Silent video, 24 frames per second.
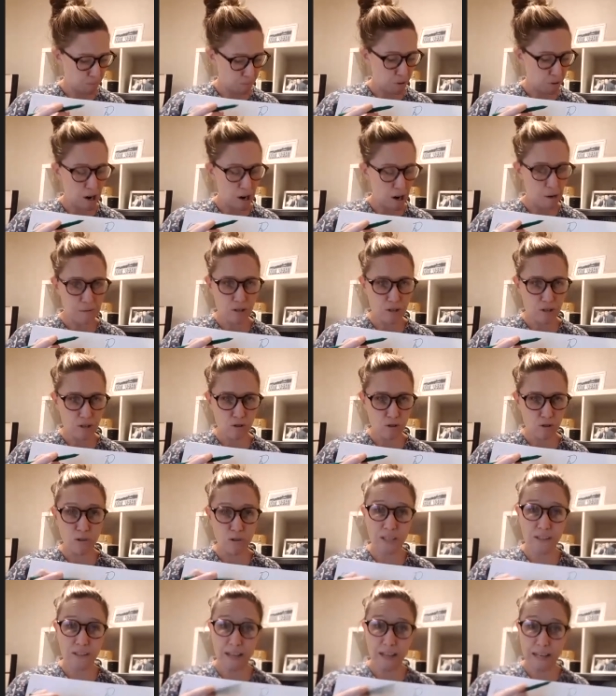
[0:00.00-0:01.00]
primary school
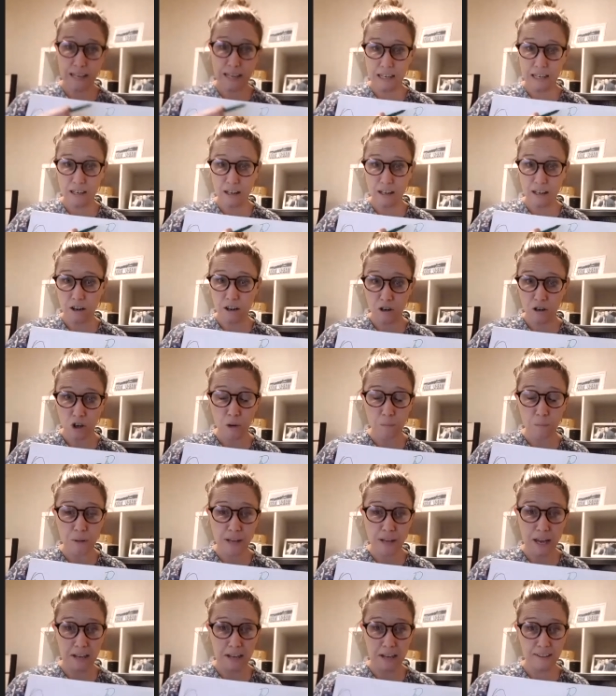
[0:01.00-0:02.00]
and then they get a
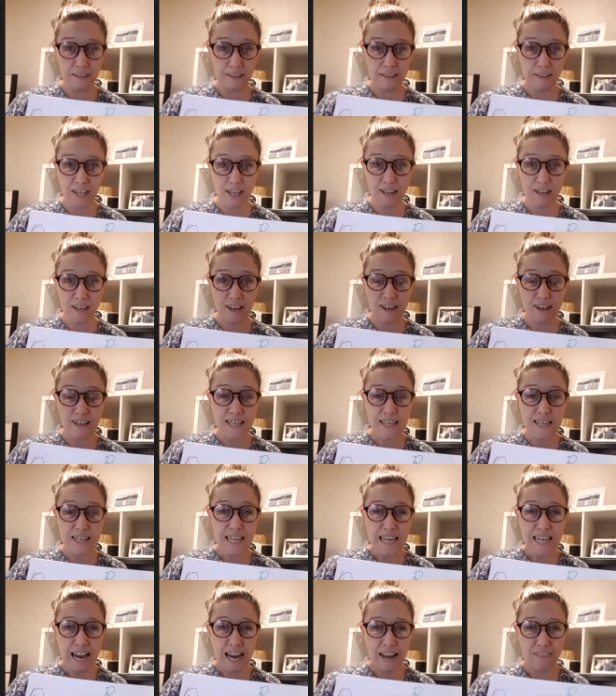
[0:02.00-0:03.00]
complicated letter
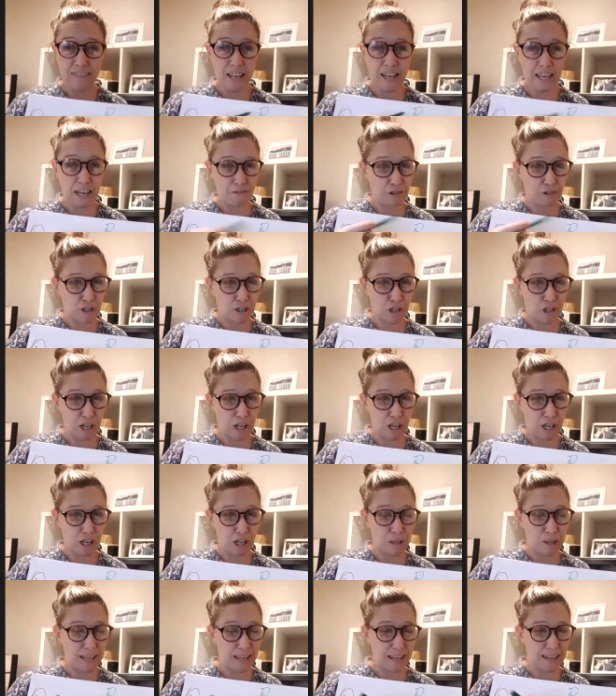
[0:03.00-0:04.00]
and they get
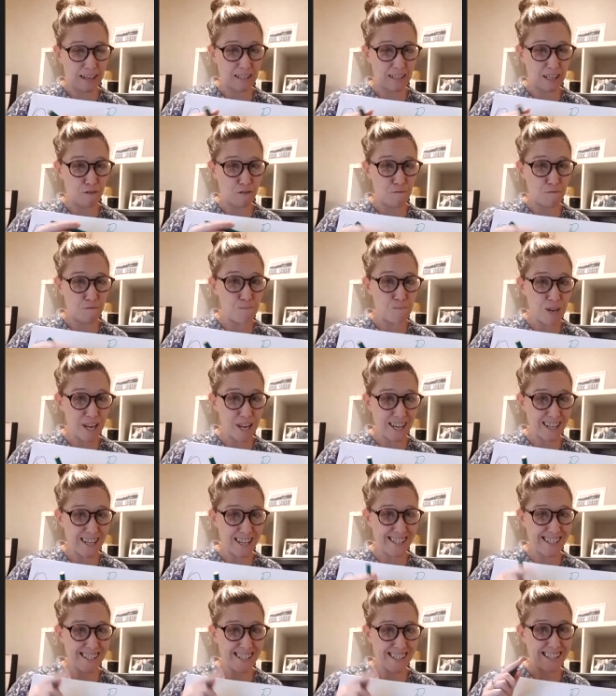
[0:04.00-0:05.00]
frustrated by that because they've
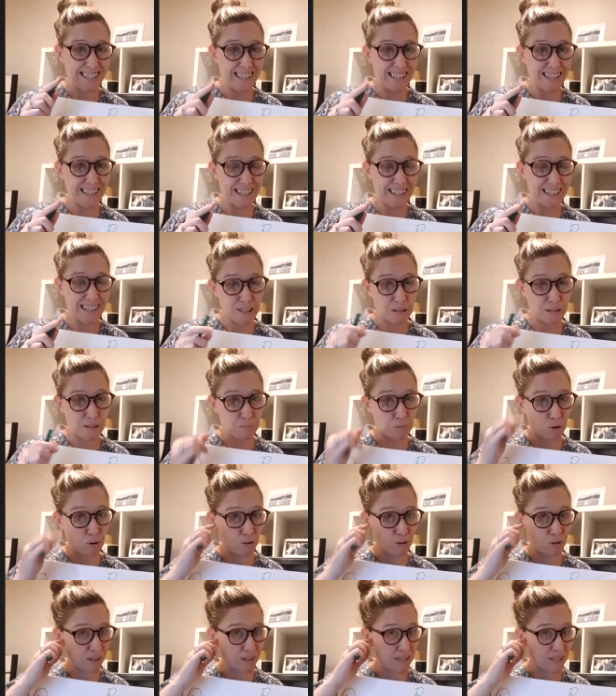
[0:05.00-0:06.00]
missed the next
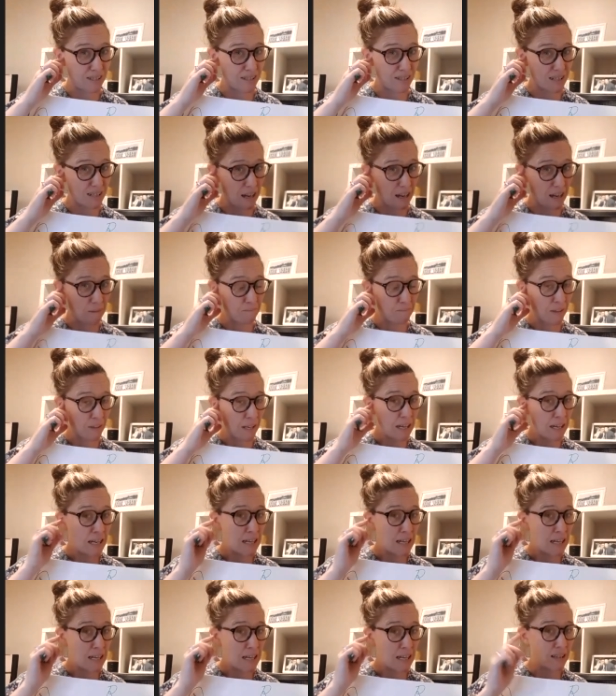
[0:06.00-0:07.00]
important step.
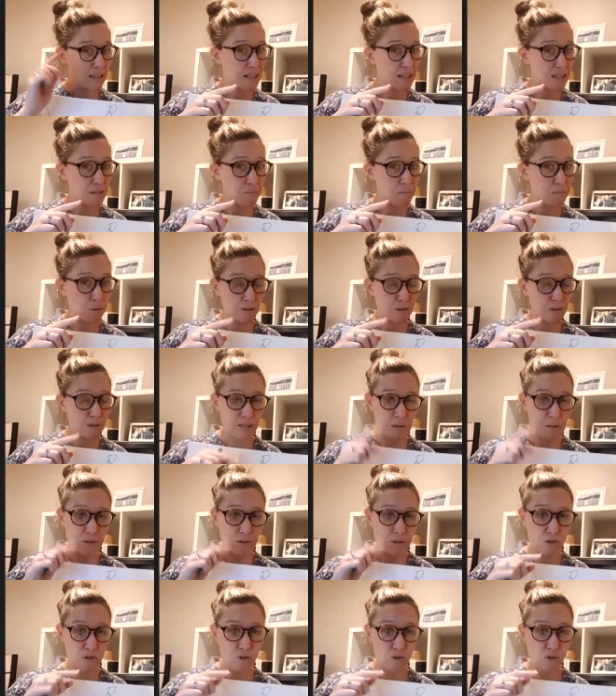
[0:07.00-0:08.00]
The next important
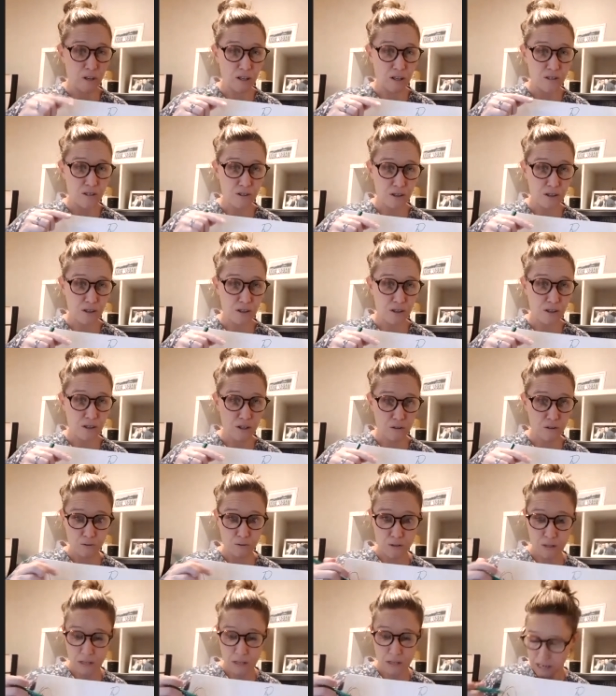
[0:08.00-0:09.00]
step is drawing
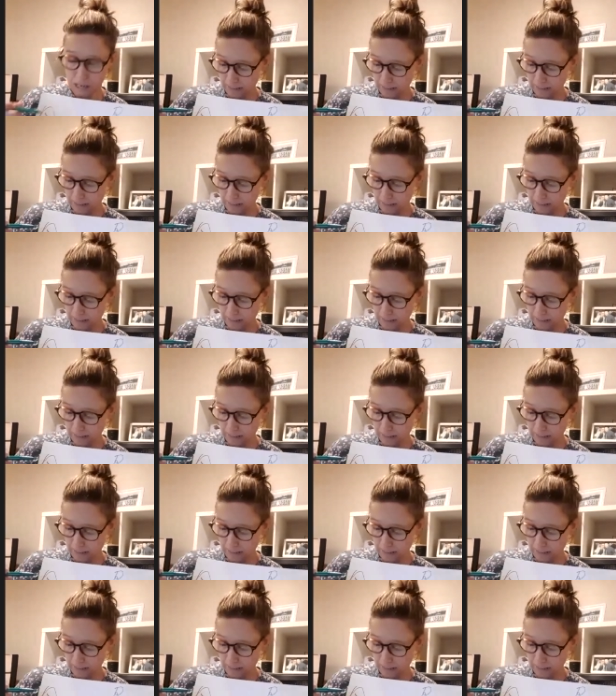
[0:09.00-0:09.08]
circles.